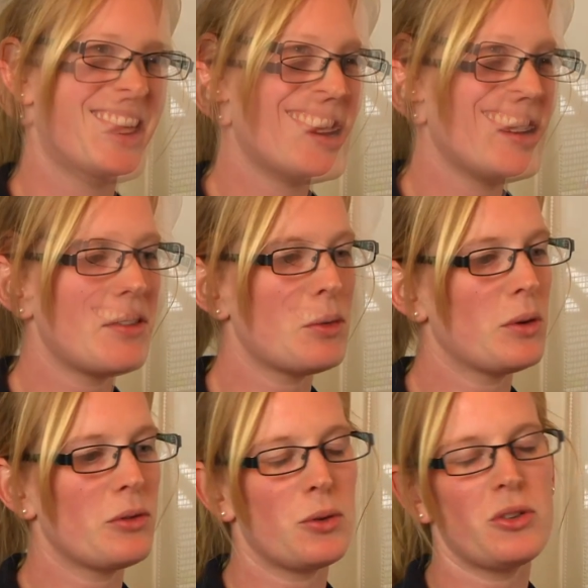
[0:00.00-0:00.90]
I never
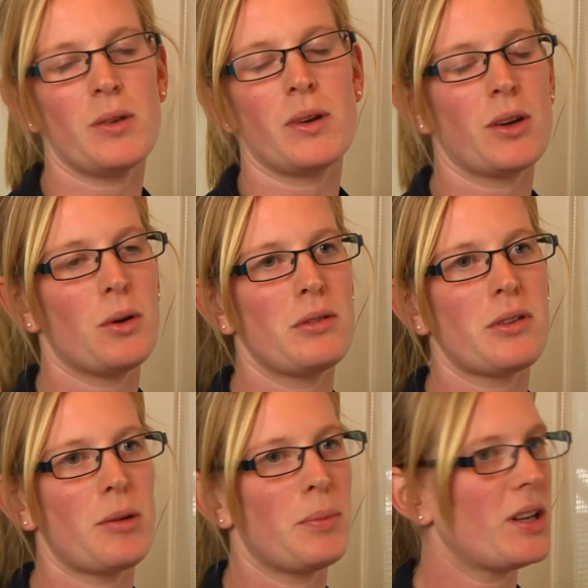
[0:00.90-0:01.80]
would have thought it when I
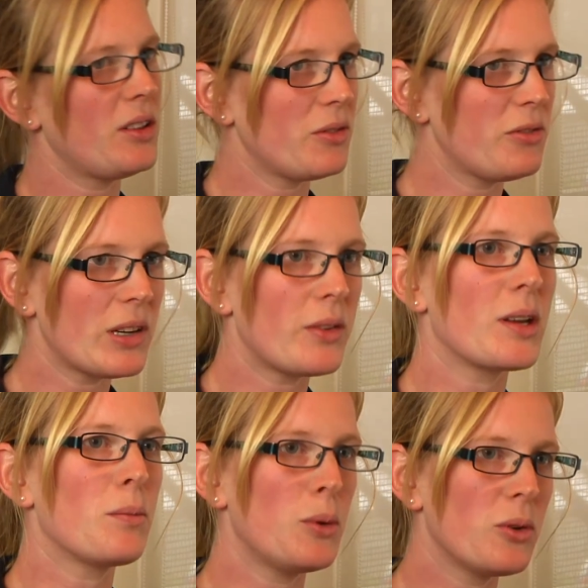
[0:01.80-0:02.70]
qualified, but it is
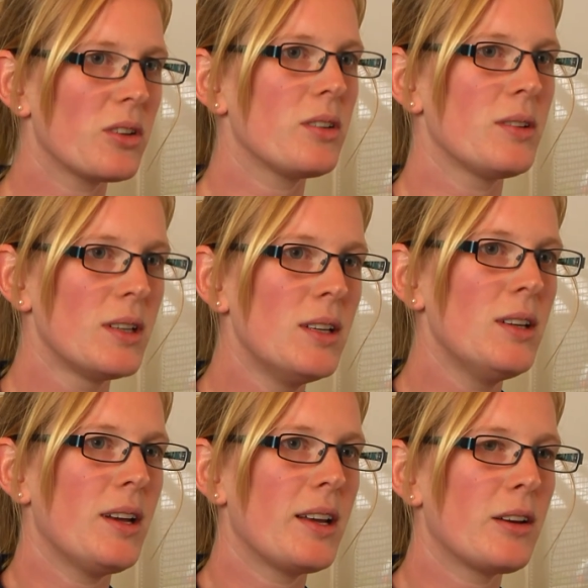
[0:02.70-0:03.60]
very important.
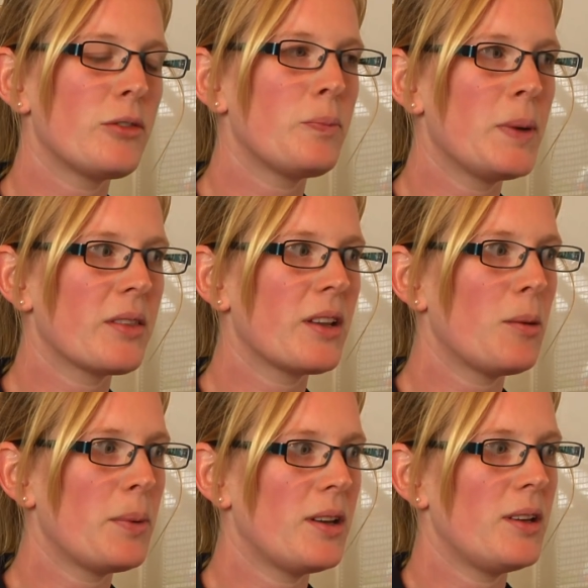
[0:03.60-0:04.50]
And I've picked
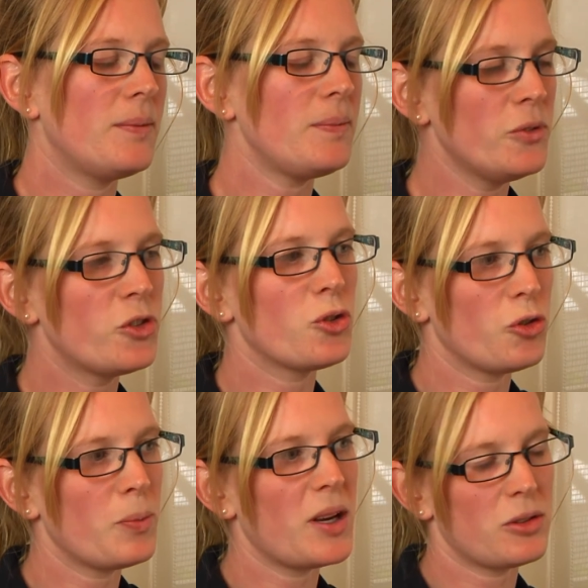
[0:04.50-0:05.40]
that up in a
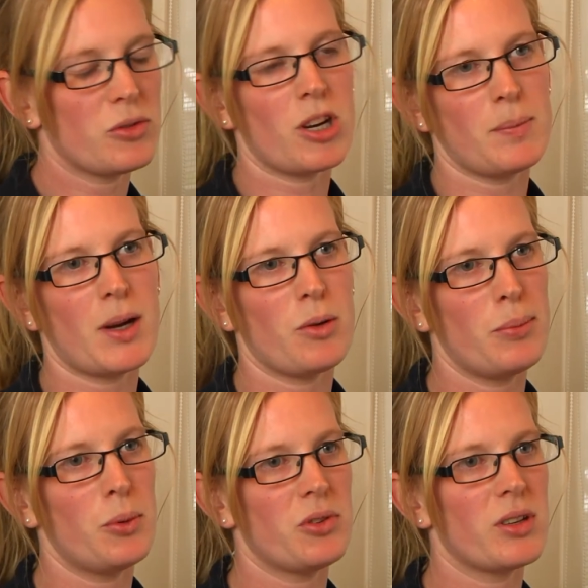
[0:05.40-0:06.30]
short space of time, how
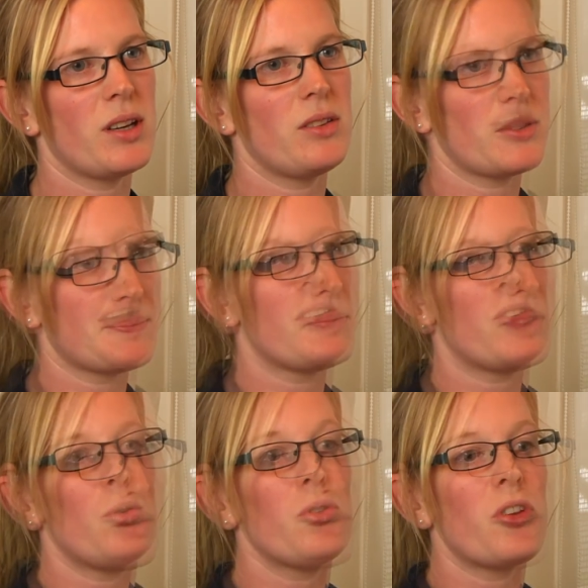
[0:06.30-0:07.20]
important it is.
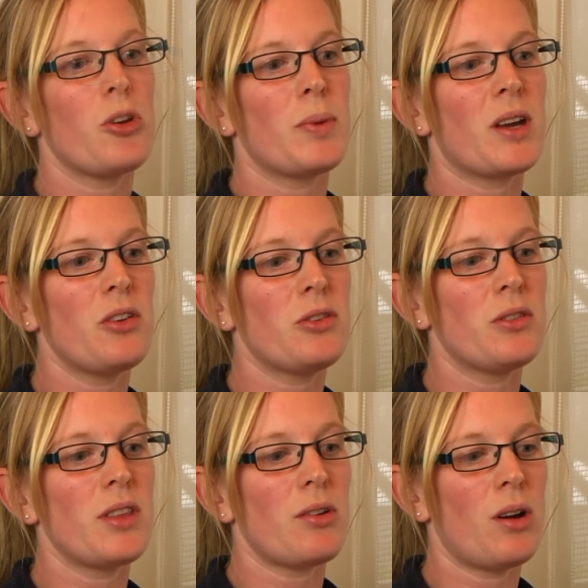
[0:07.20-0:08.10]
And also,
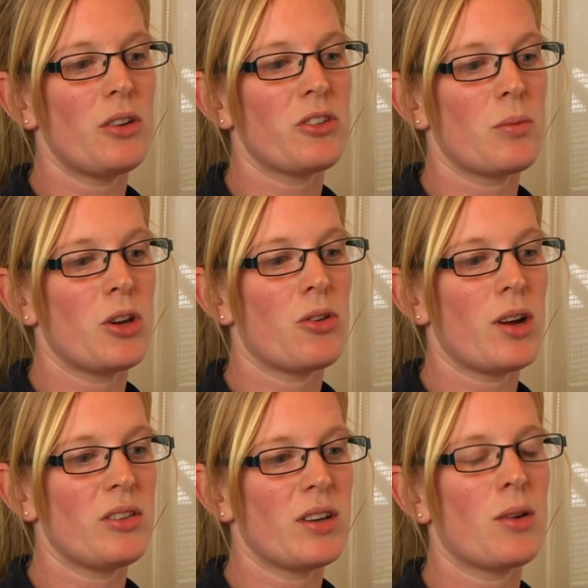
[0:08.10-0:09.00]
because there are some new
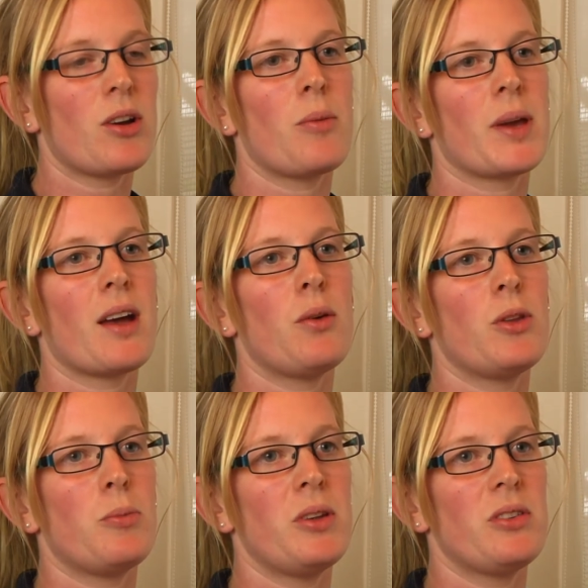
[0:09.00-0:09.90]
grads now coming
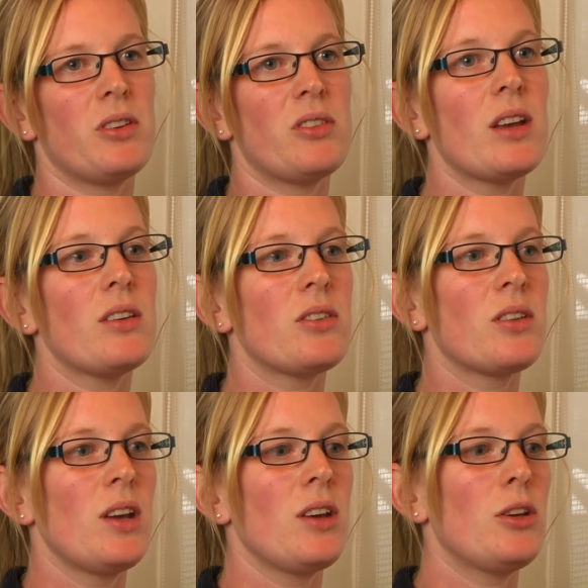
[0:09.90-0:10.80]
out with business sense,
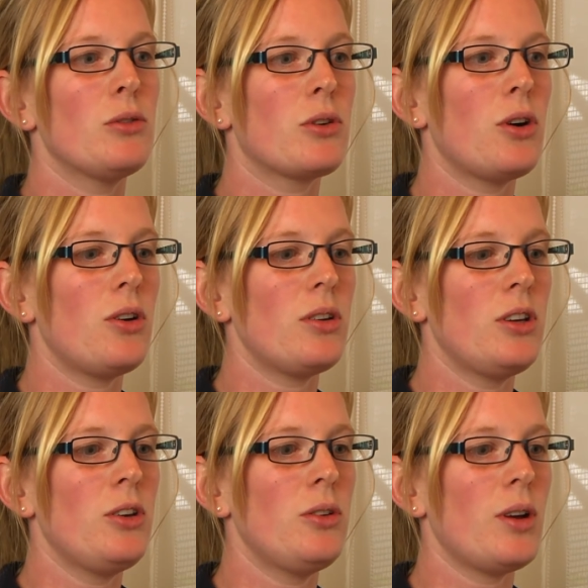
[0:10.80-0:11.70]
there
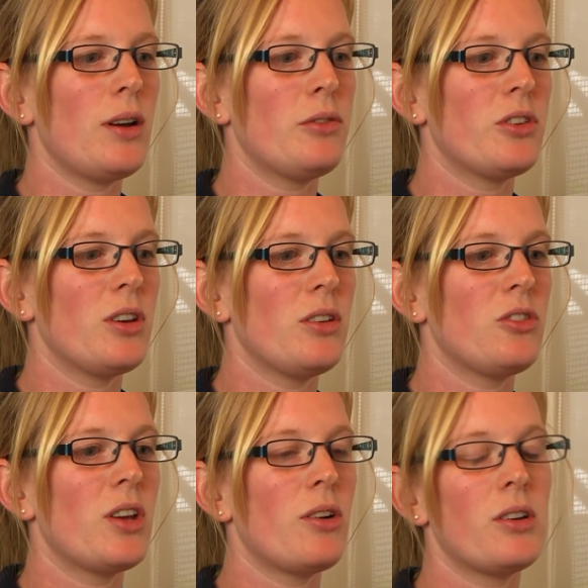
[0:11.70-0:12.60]

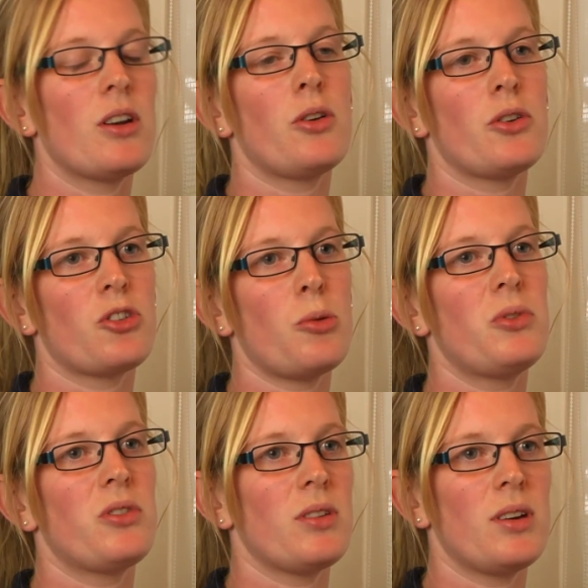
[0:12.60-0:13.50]
aren't a lot of
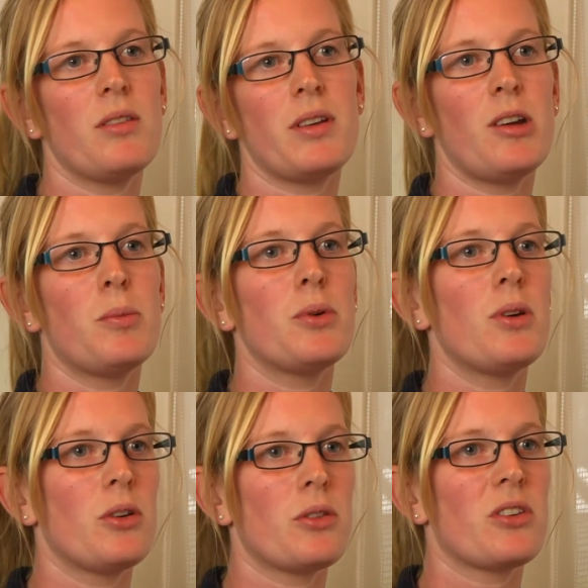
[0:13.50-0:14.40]
jobs
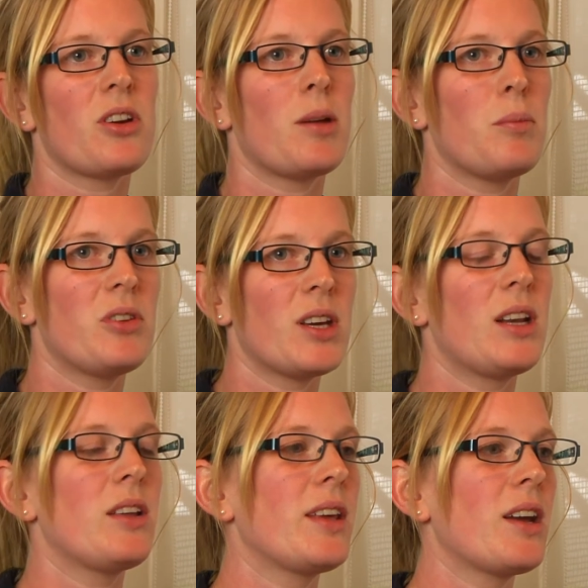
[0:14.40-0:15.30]
available a lot of the time,
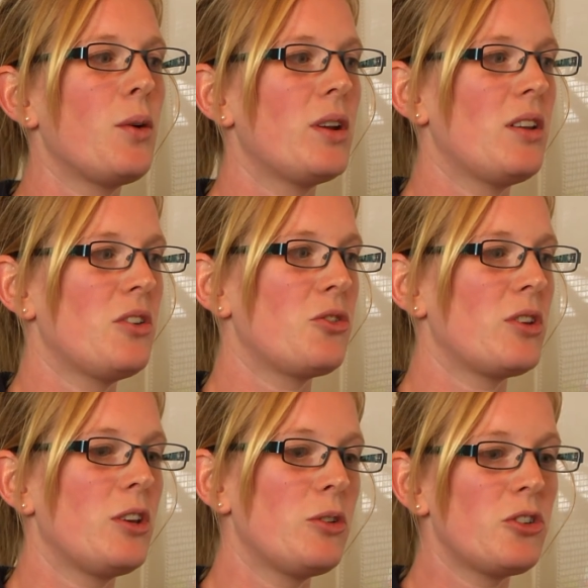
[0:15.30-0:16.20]
particularly in the equine
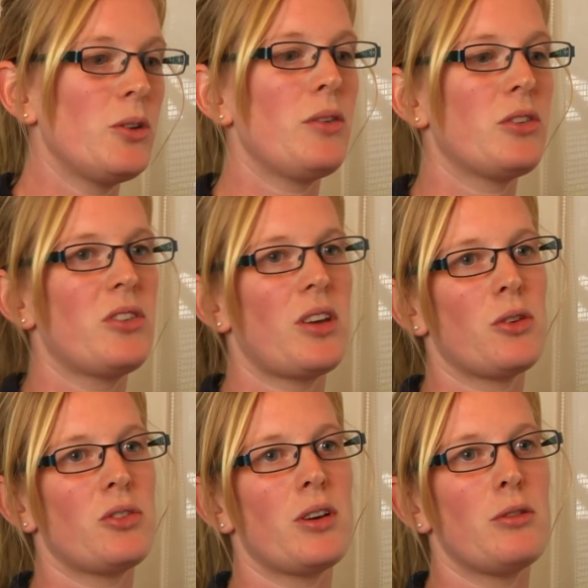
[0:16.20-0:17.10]
industry. You do have to
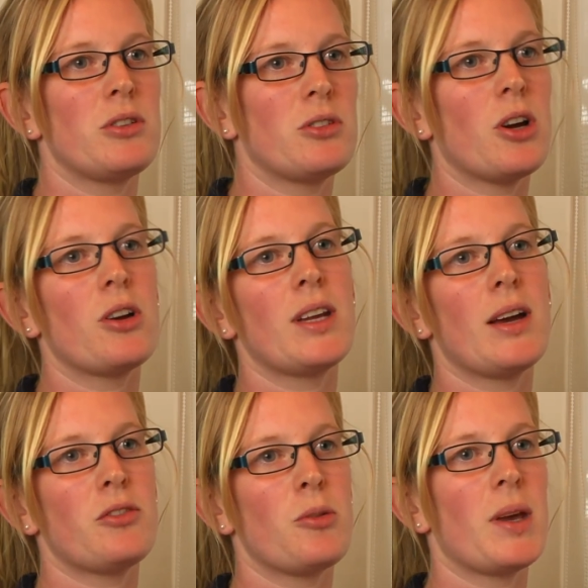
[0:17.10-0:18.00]
sell yourself. You not
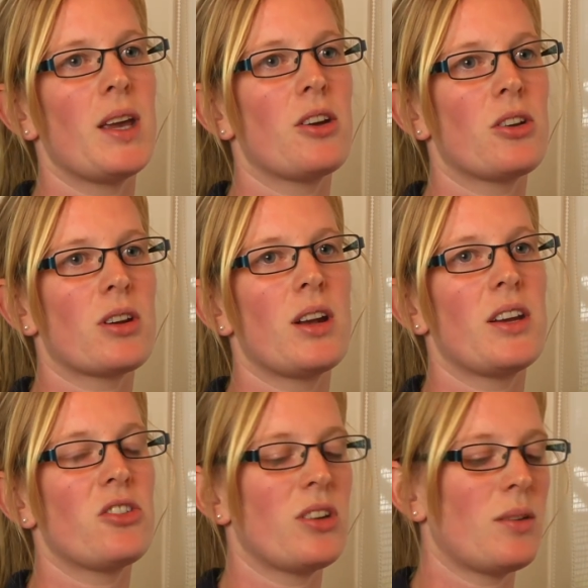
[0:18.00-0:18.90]
only have to be a good
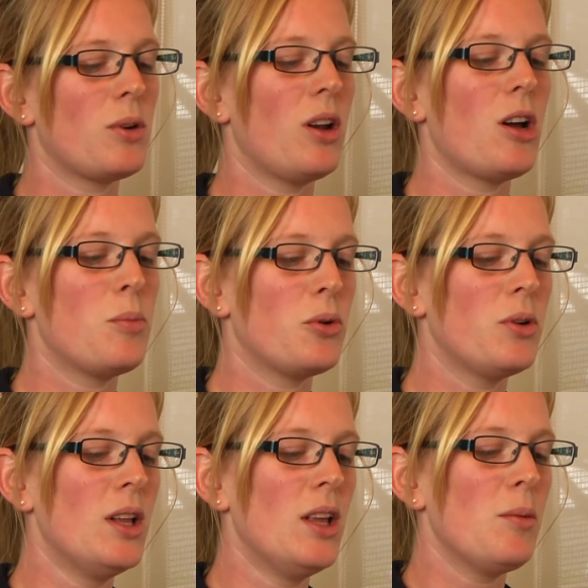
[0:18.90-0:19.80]
clinician and
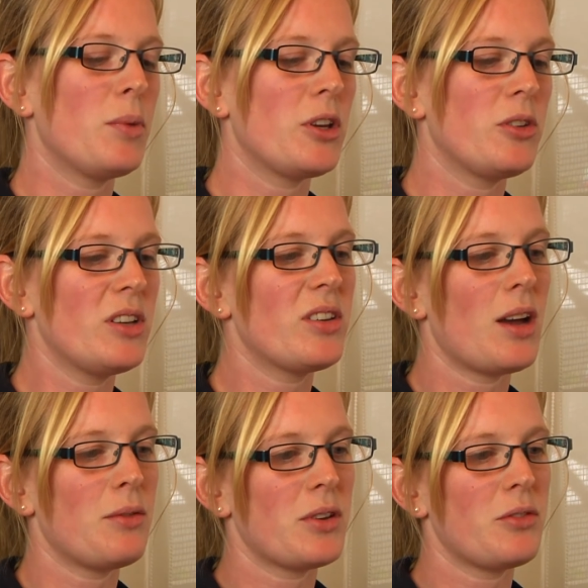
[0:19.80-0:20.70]
reliable, but you need
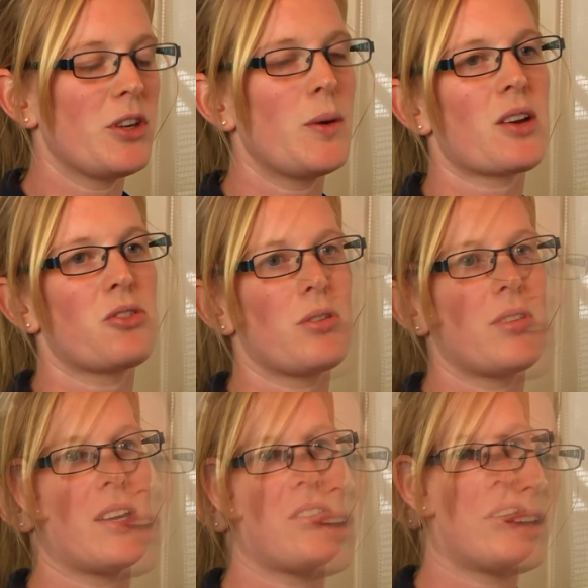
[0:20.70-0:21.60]
to have a few
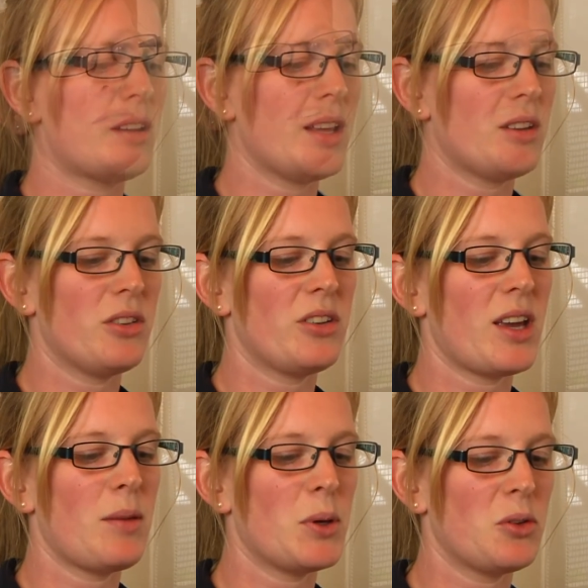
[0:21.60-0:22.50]
extra things. And at the end of the
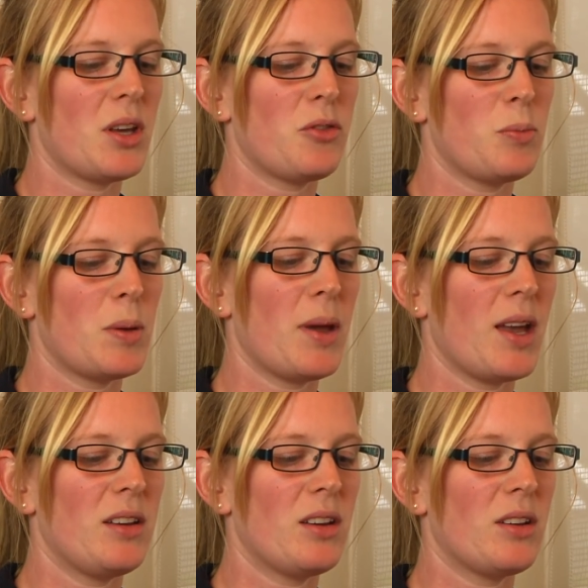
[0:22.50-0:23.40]
day, bills have to be
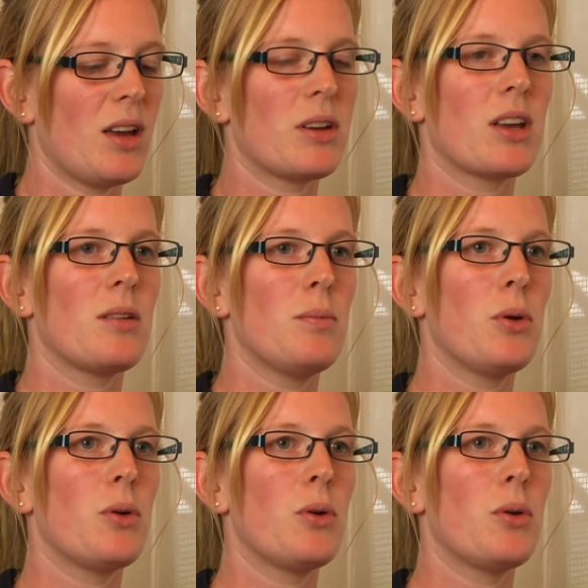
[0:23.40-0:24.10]
paid, and having an